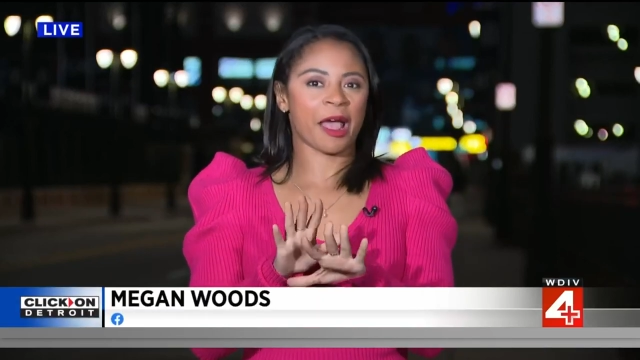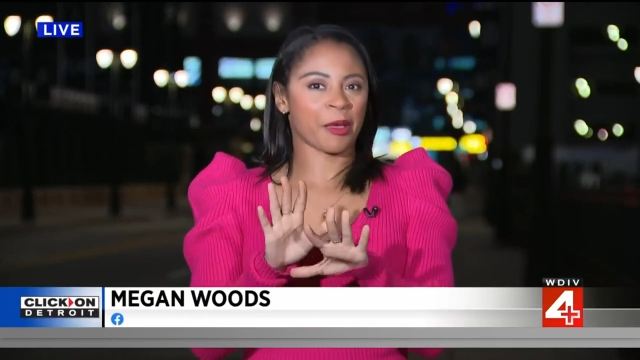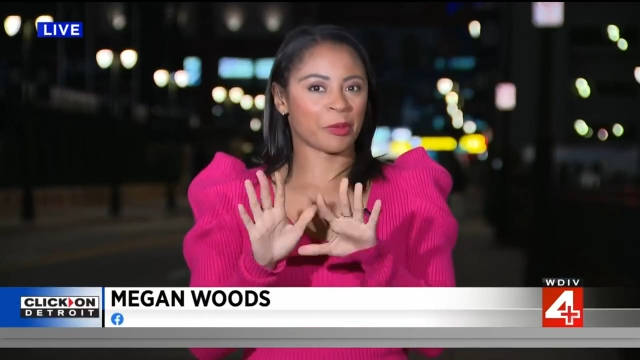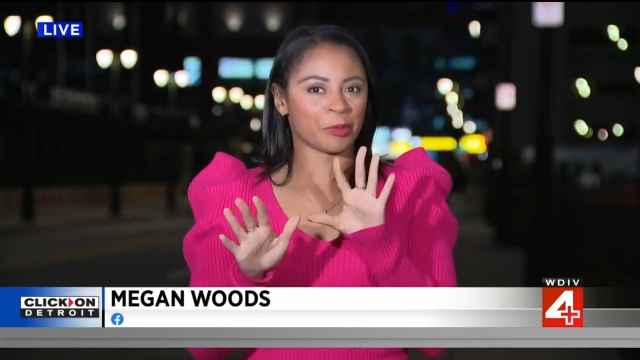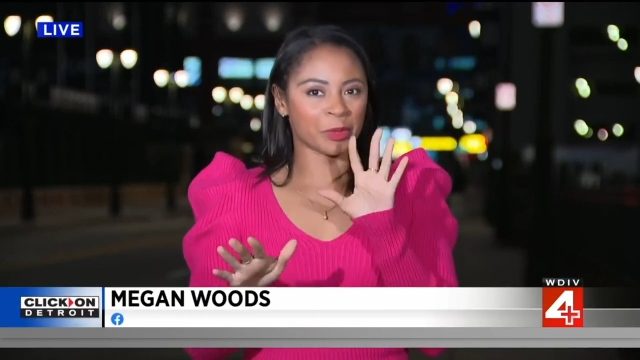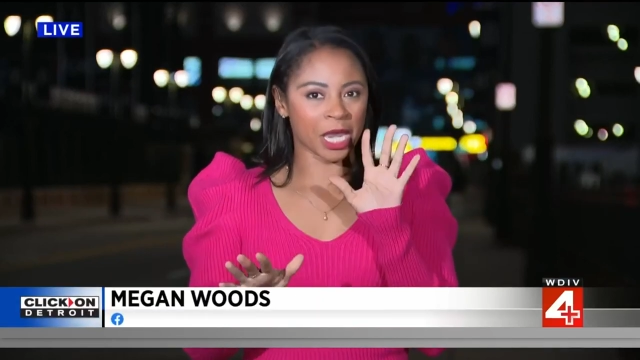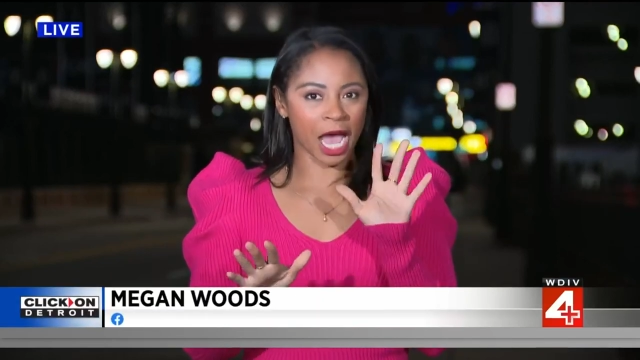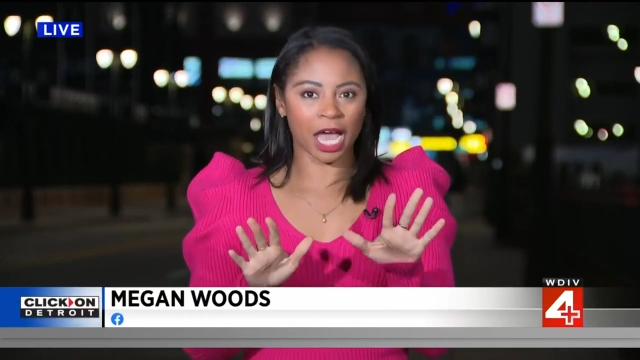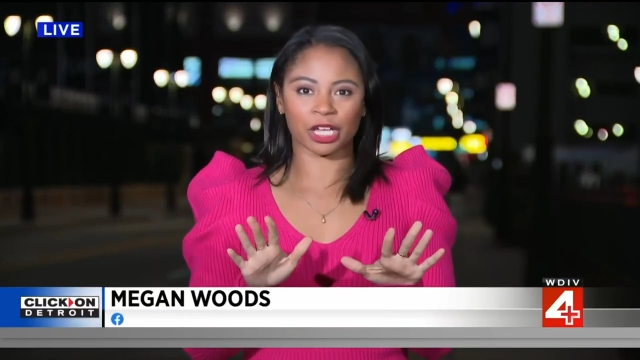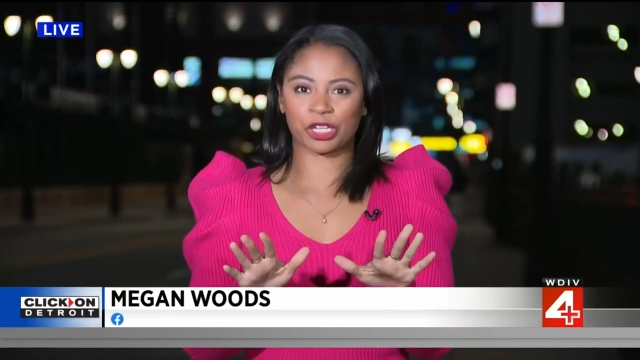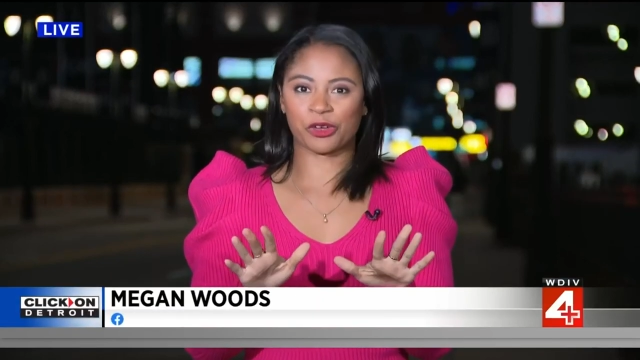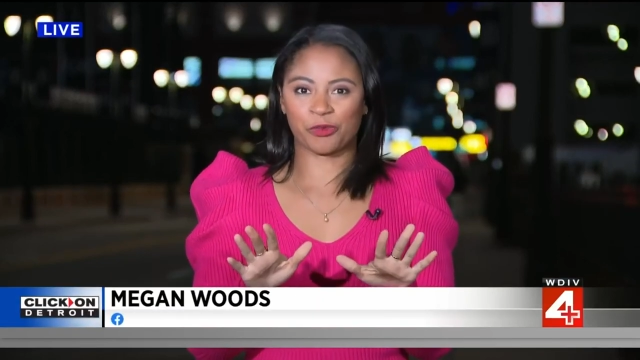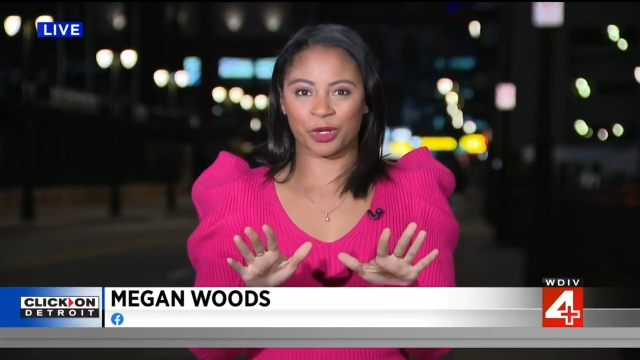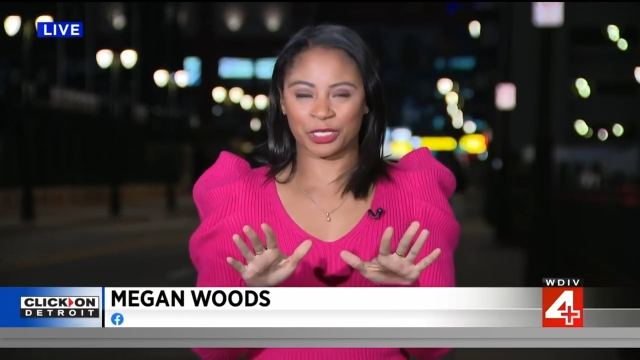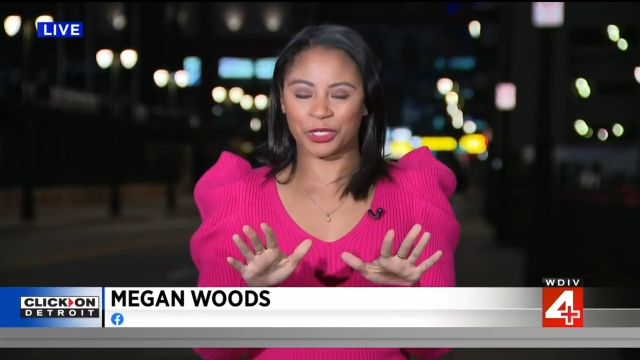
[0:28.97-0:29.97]
I'm not
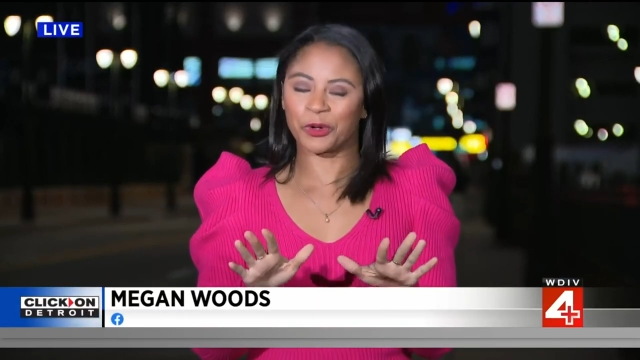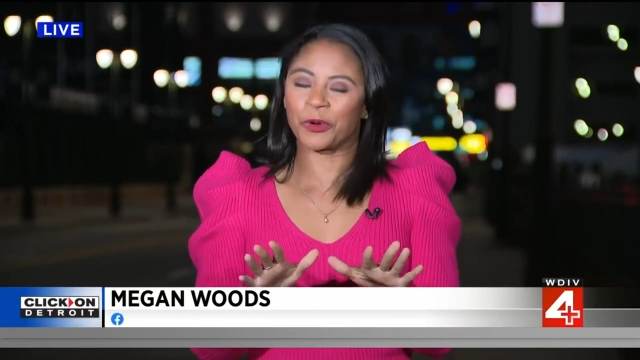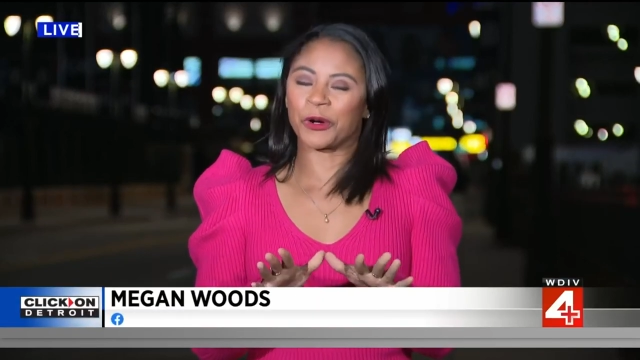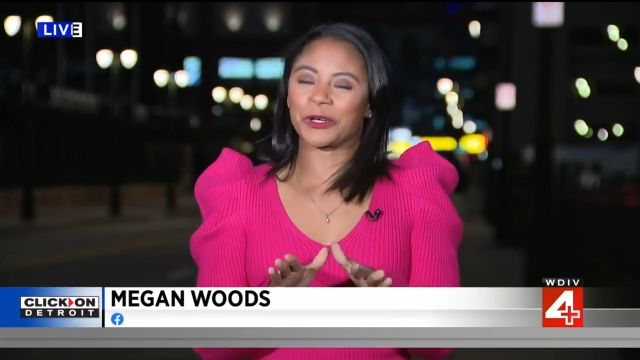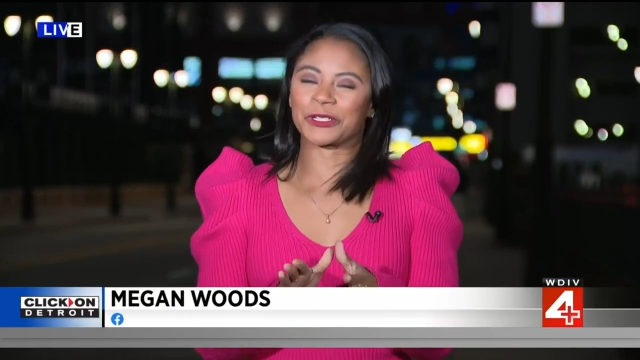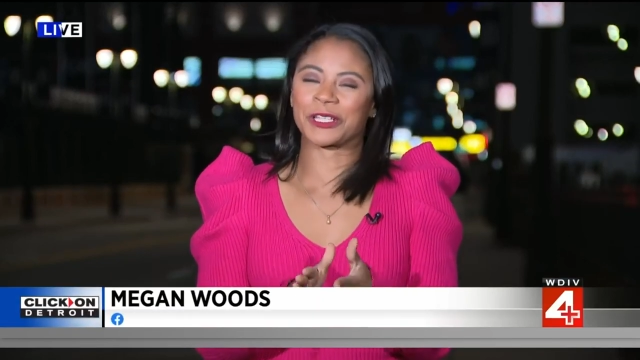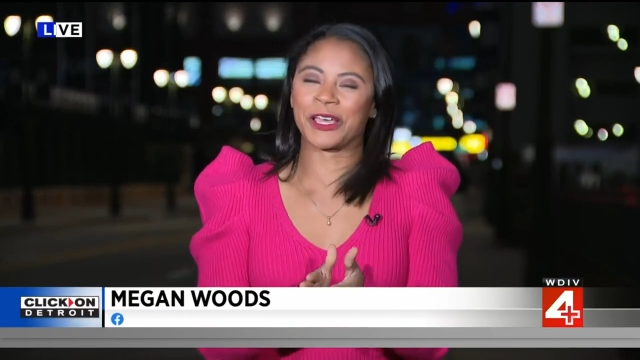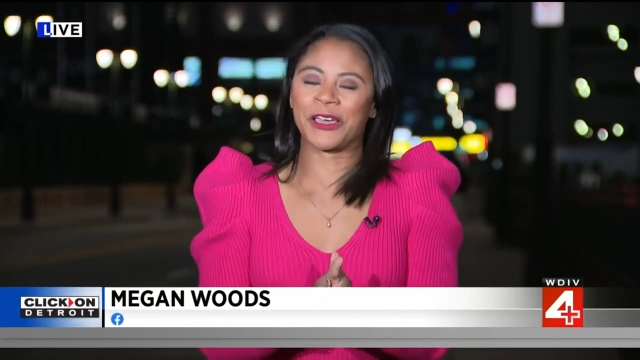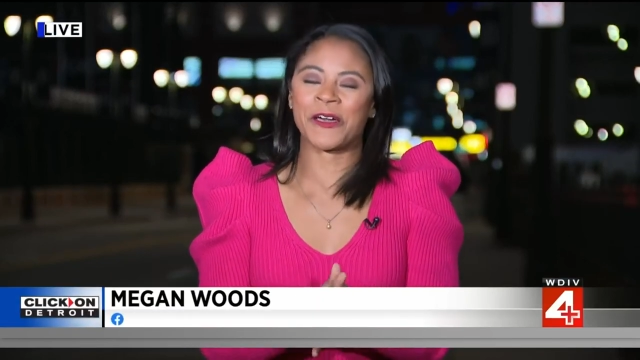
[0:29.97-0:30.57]
good with tools.